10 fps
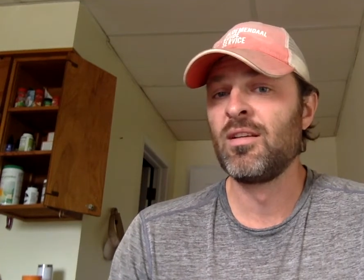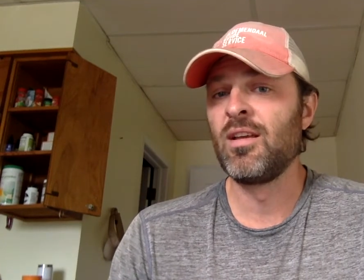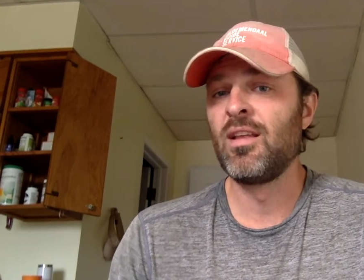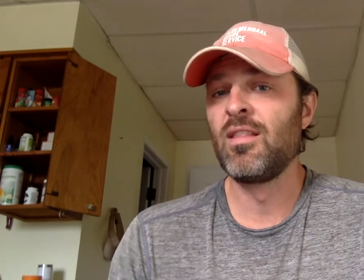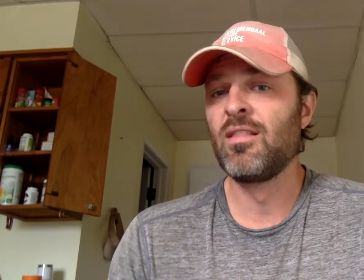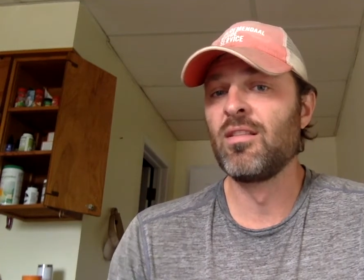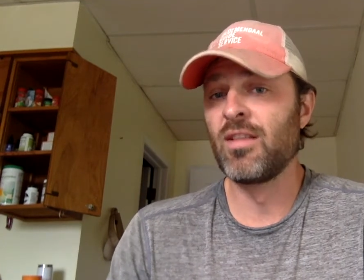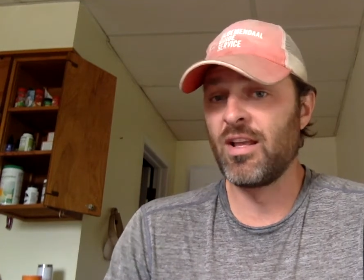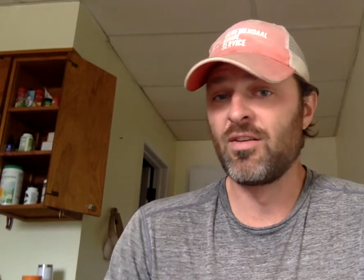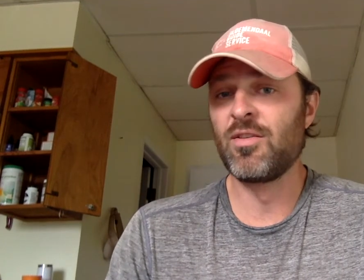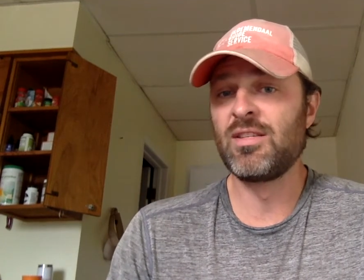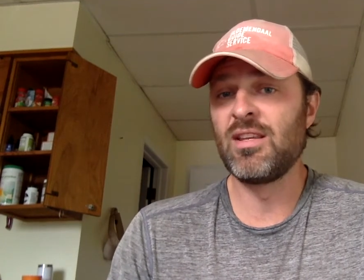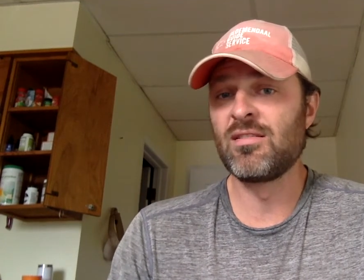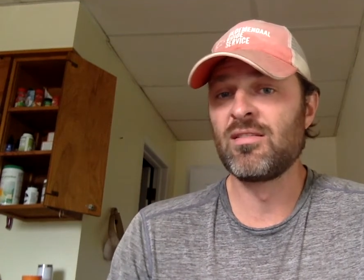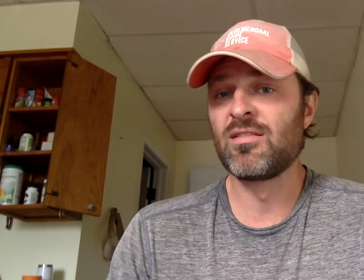in the later
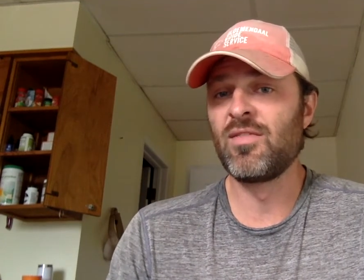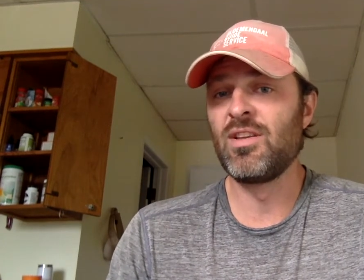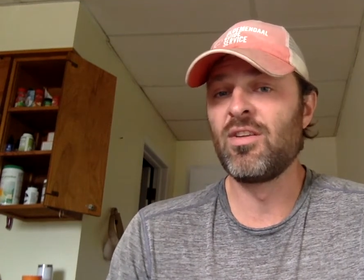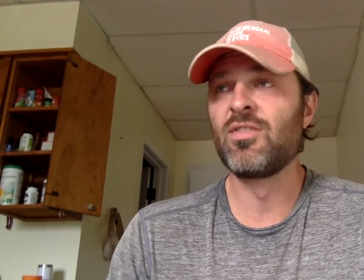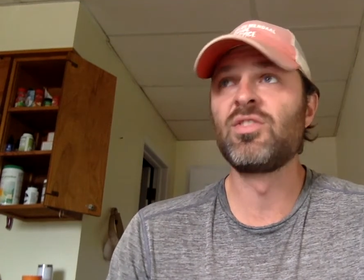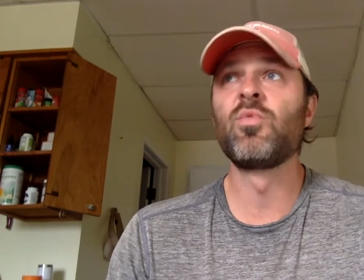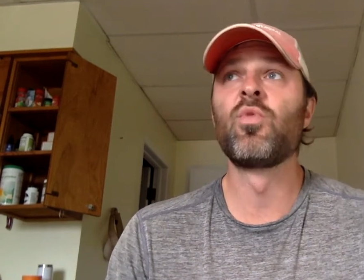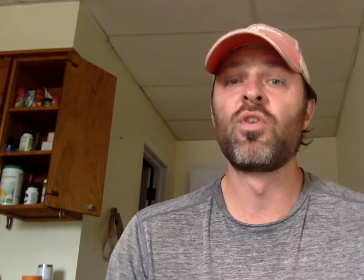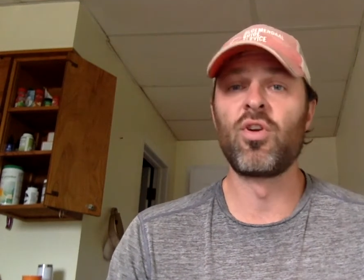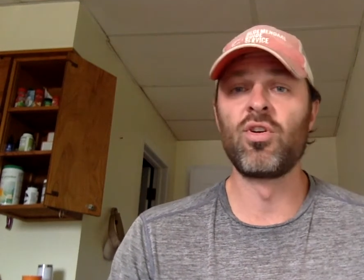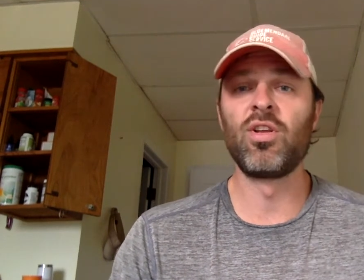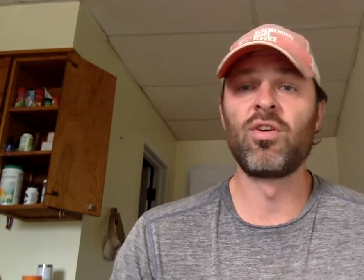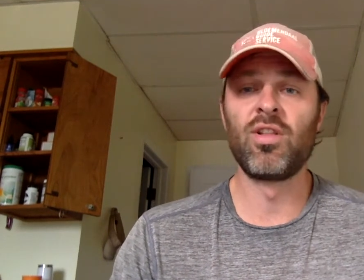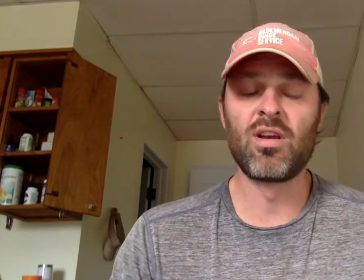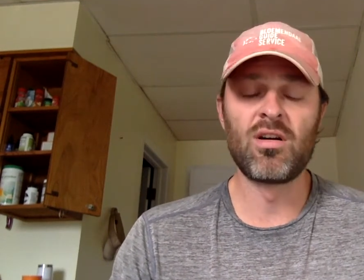seasons of the year as you would early,
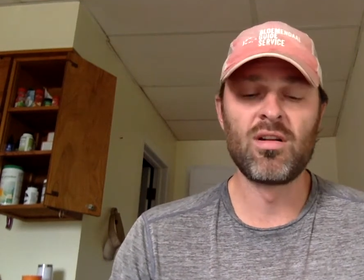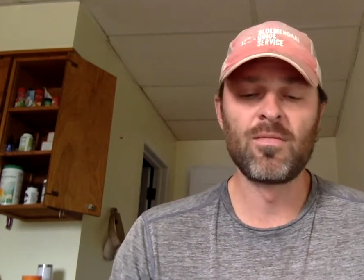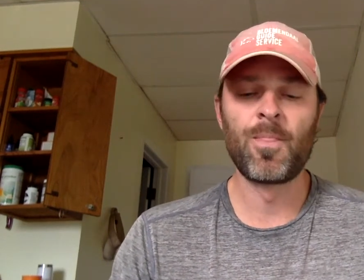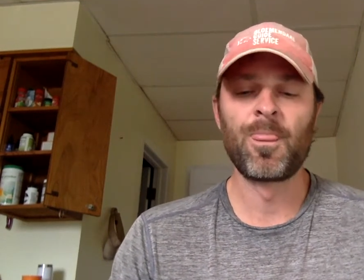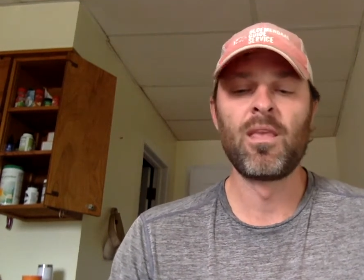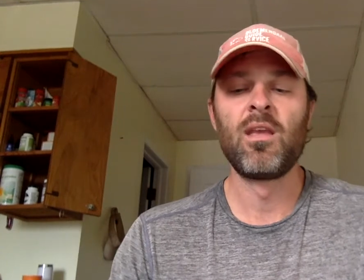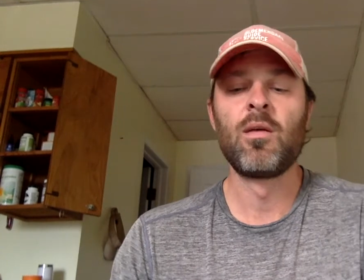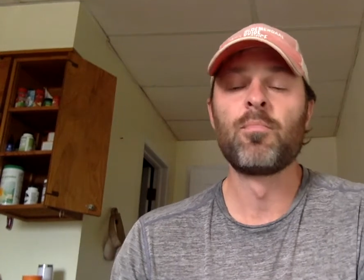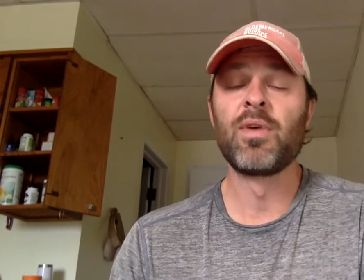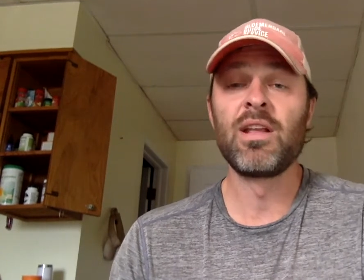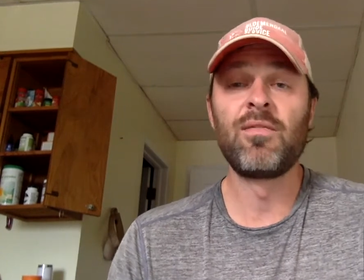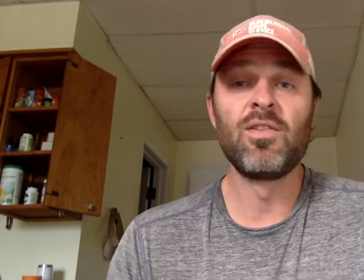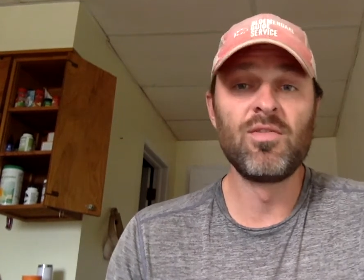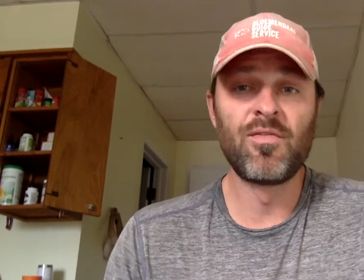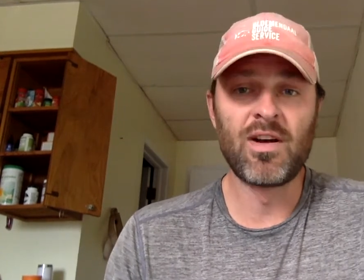early on. But if you
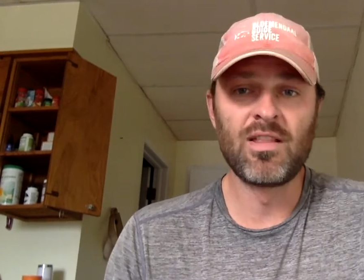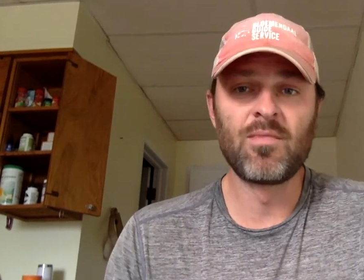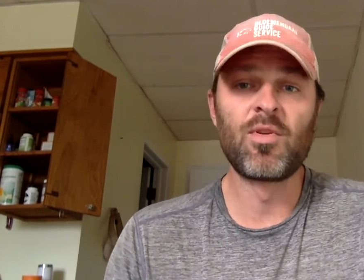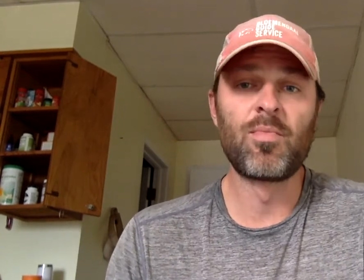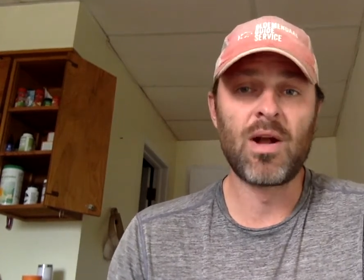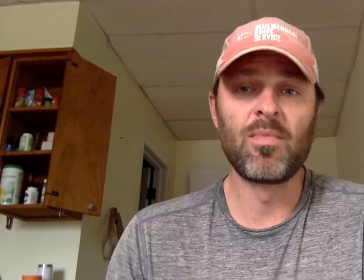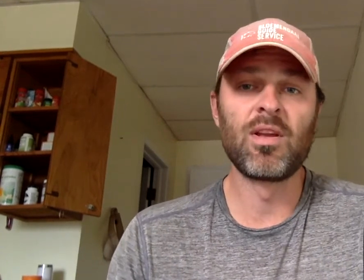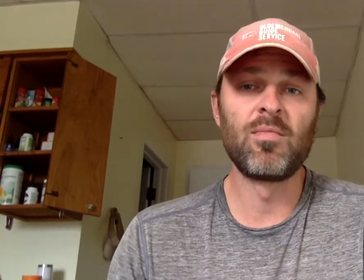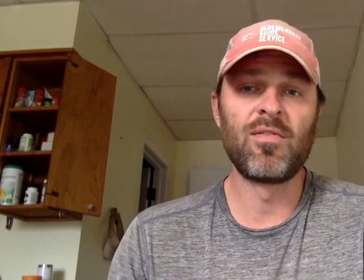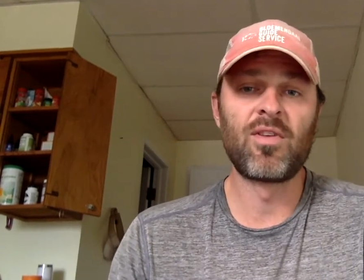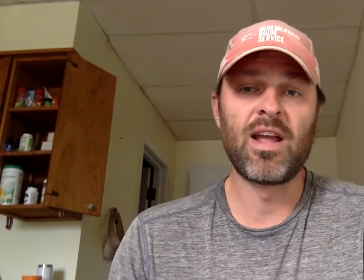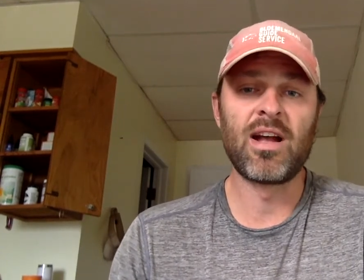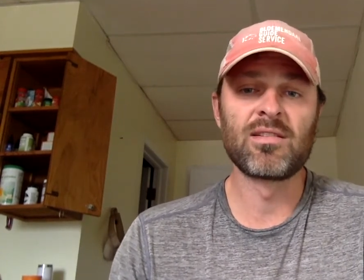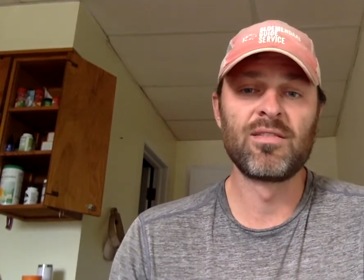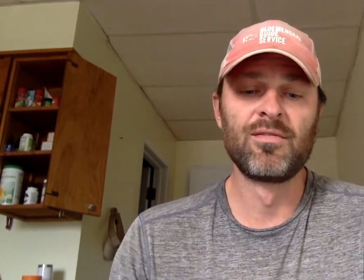do find them, they're probably going to be very
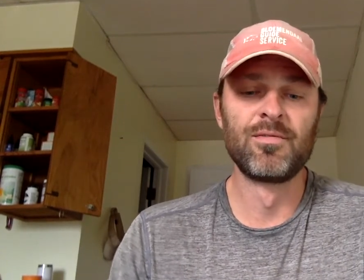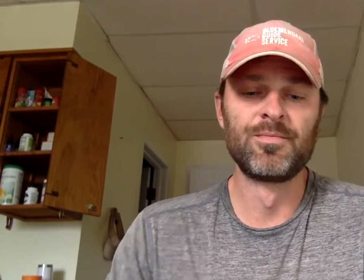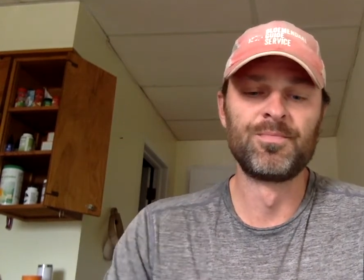active.